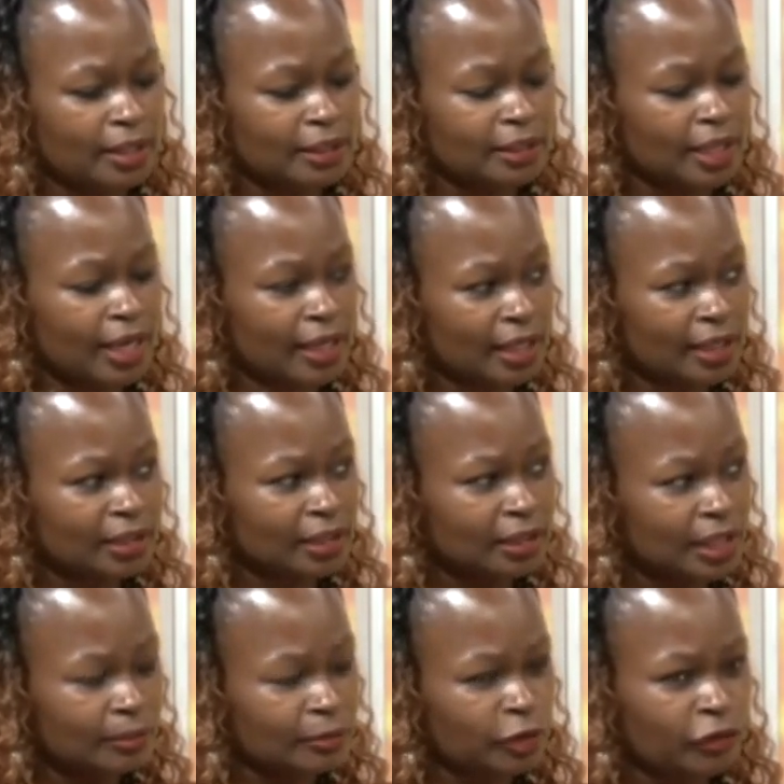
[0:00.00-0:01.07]
as Kenyans
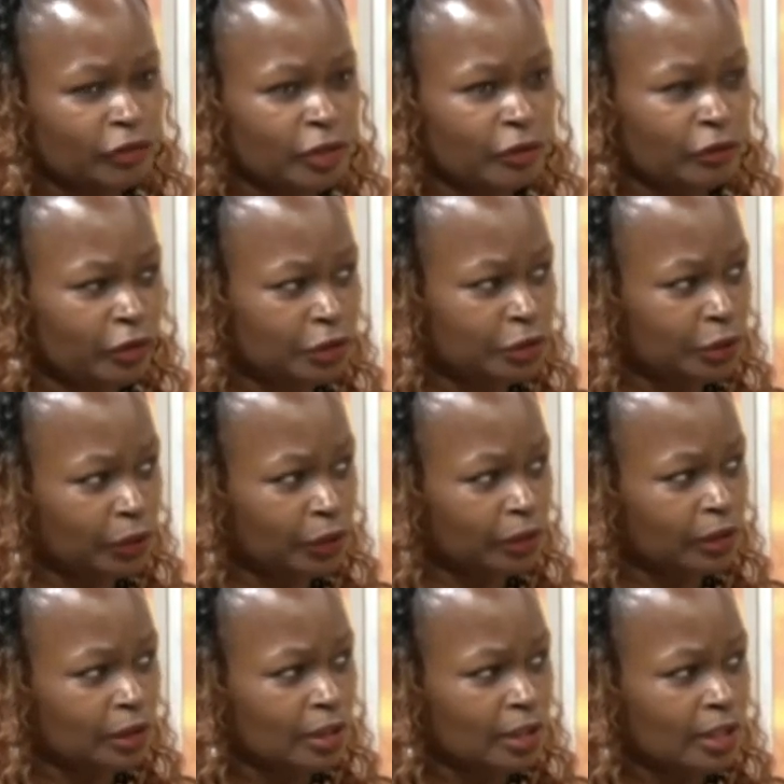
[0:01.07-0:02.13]
in terms of innovation?